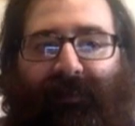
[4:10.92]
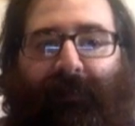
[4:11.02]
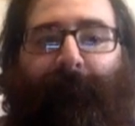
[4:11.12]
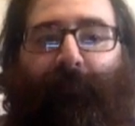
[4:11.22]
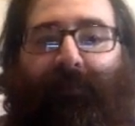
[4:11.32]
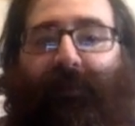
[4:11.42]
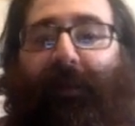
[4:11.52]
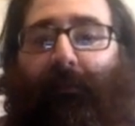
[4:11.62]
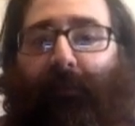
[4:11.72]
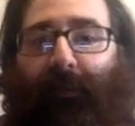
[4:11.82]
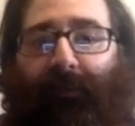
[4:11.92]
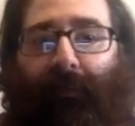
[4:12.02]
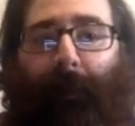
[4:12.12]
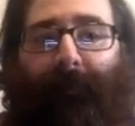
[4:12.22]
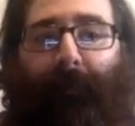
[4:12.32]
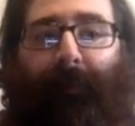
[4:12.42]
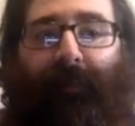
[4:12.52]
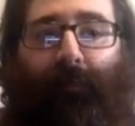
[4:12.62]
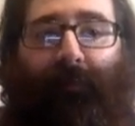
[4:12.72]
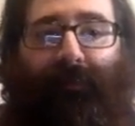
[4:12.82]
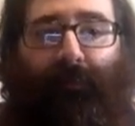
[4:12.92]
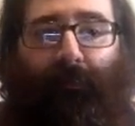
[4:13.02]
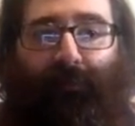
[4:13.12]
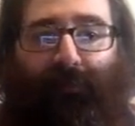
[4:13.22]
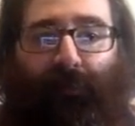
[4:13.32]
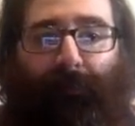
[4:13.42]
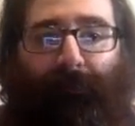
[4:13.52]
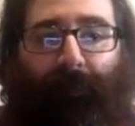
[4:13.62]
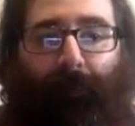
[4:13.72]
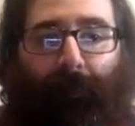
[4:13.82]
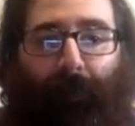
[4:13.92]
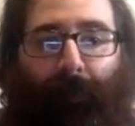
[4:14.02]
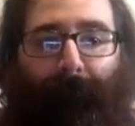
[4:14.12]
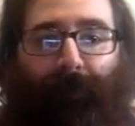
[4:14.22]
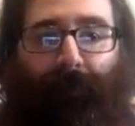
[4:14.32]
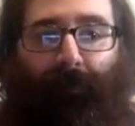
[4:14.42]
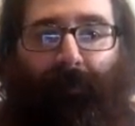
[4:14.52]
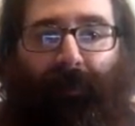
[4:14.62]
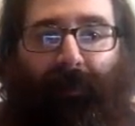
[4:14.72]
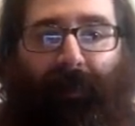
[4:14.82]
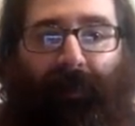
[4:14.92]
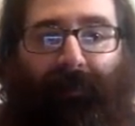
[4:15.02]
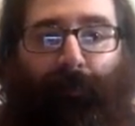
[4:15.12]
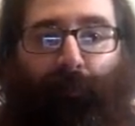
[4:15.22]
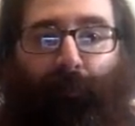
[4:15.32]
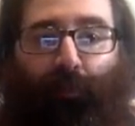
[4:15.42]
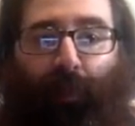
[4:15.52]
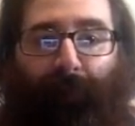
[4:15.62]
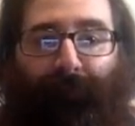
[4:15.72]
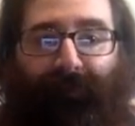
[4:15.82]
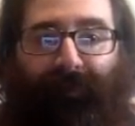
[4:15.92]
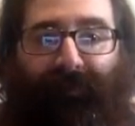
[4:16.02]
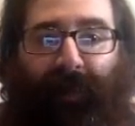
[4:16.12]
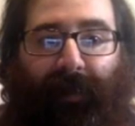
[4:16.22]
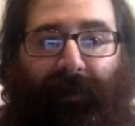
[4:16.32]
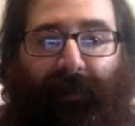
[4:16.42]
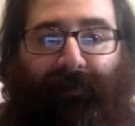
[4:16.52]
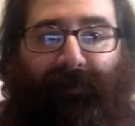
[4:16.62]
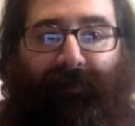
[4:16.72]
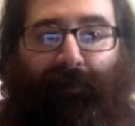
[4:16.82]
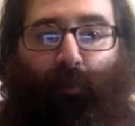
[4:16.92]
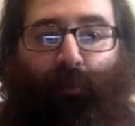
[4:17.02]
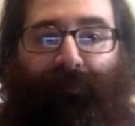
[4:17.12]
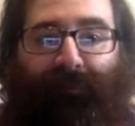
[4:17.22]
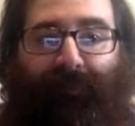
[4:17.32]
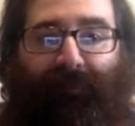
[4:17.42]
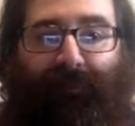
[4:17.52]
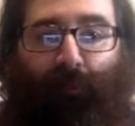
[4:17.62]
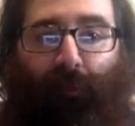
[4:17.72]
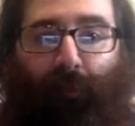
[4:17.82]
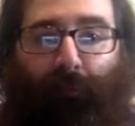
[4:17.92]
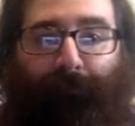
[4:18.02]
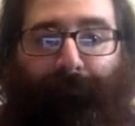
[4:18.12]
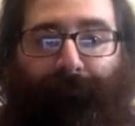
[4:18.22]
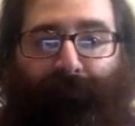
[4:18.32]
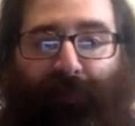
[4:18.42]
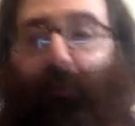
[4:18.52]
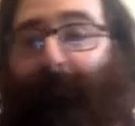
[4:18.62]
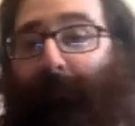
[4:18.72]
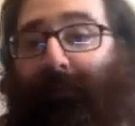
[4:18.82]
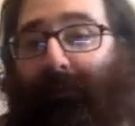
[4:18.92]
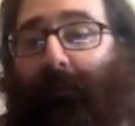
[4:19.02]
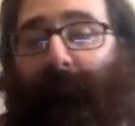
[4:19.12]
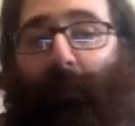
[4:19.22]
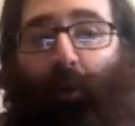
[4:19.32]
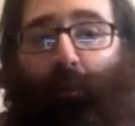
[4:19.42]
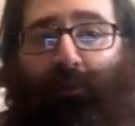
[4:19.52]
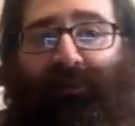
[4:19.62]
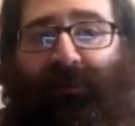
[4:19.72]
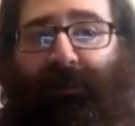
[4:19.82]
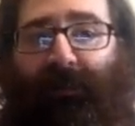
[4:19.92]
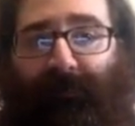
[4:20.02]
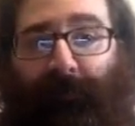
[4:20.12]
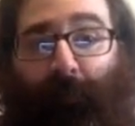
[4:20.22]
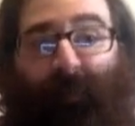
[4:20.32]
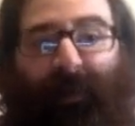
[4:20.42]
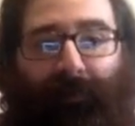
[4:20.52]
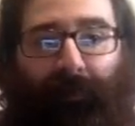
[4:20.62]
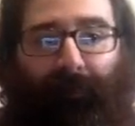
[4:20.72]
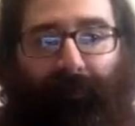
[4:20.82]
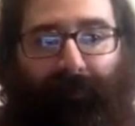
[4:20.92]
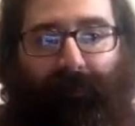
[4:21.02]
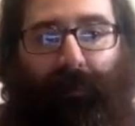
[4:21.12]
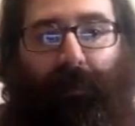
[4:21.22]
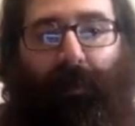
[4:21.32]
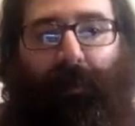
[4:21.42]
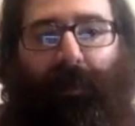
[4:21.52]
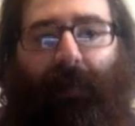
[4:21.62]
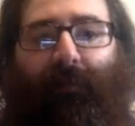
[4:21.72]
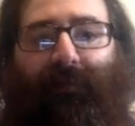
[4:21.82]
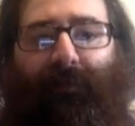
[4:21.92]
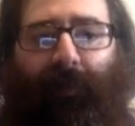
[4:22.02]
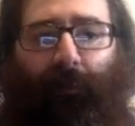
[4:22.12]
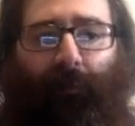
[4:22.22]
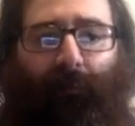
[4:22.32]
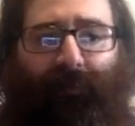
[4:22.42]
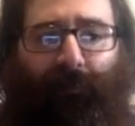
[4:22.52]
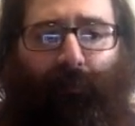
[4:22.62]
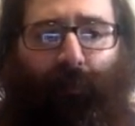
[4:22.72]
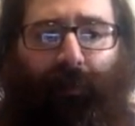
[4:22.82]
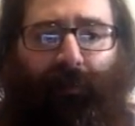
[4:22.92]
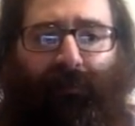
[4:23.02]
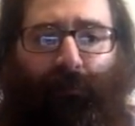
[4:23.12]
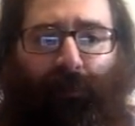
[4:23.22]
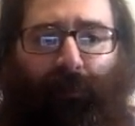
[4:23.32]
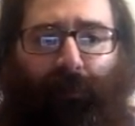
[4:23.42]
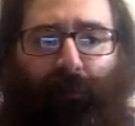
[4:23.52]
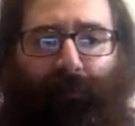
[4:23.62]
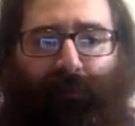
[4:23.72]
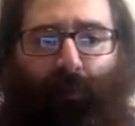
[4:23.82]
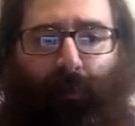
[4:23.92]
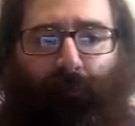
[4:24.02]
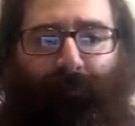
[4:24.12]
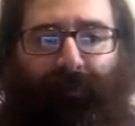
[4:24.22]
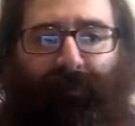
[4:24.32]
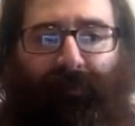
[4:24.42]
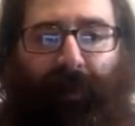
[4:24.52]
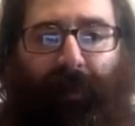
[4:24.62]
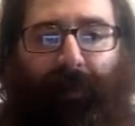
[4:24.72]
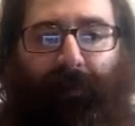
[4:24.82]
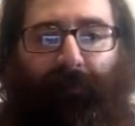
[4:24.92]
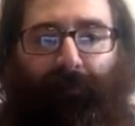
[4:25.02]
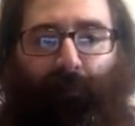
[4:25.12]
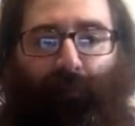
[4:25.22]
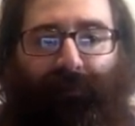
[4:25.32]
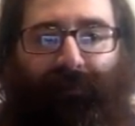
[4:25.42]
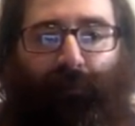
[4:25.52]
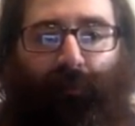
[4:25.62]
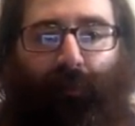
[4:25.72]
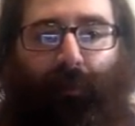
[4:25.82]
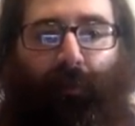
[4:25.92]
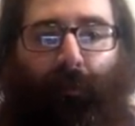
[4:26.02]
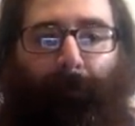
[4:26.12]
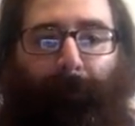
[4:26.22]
first take a look at the complementary solution by looking at x double prime plus 9x equals 0. So we first solved the homogeneous variant on this. And using the characteristic equation, we get r squared plus 9 equals 0,